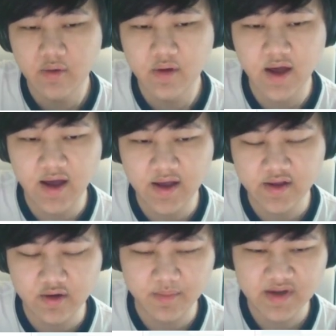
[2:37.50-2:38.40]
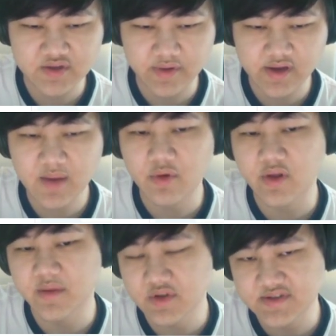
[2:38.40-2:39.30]
uh, you know, about to wake up,
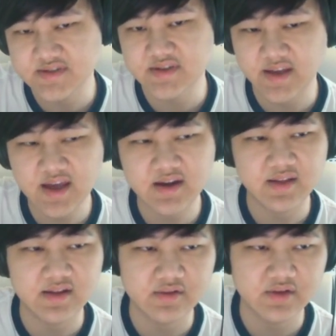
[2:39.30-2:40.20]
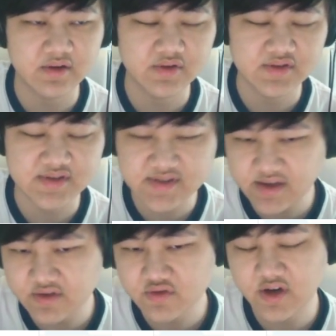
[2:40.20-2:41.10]
we'll Hypnosis again, and then, you know, use the
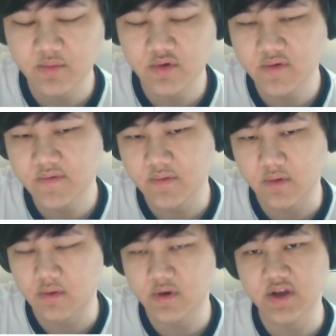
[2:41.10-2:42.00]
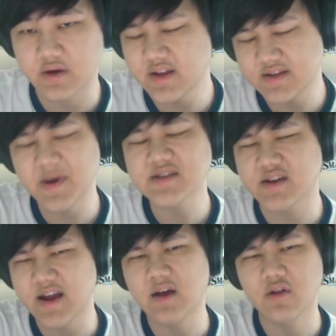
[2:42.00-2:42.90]
second trainer move, or, you know, it depends
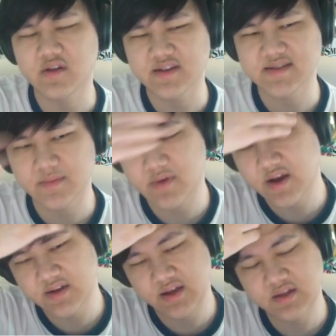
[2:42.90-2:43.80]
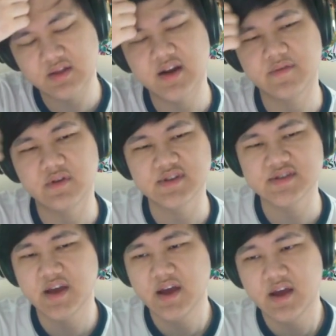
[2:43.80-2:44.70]
on how long they sleep, right? A lot of
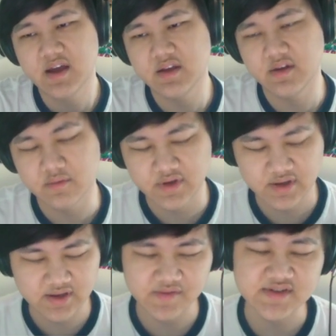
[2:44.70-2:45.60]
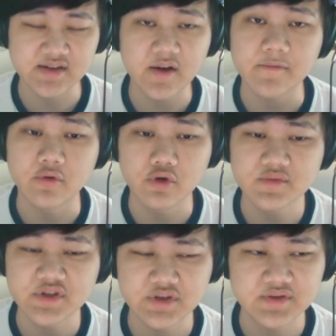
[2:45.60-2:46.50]
units, you know, give us enough
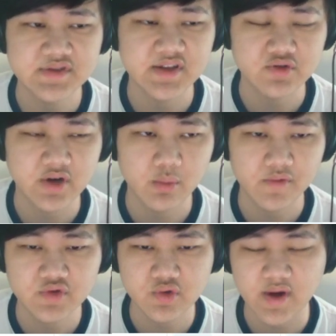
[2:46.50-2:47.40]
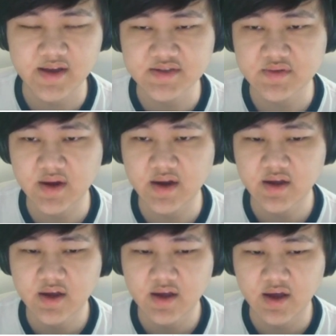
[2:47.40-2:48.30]
room to use the trainer move twice, right?
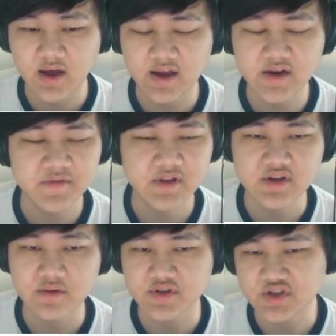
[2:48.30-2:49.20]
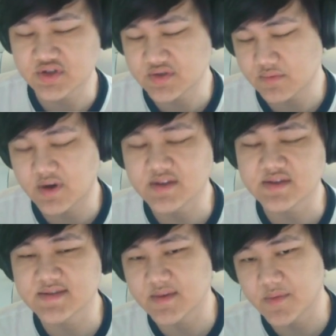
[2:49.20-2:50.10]
Uh, and if they don't, we just use it
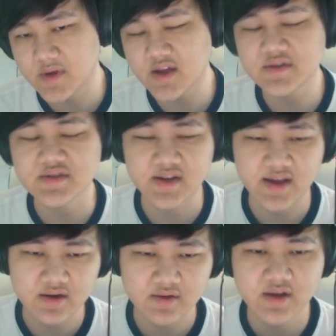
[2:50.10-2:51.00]
once, and sleep again, use it again,